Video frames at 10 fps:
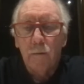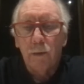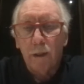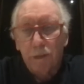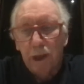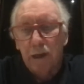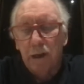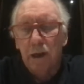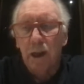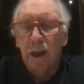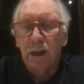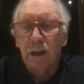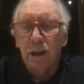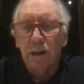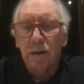But then
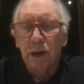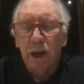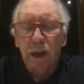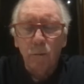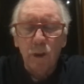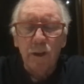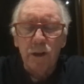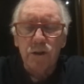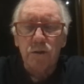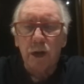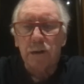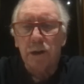India, when they struck,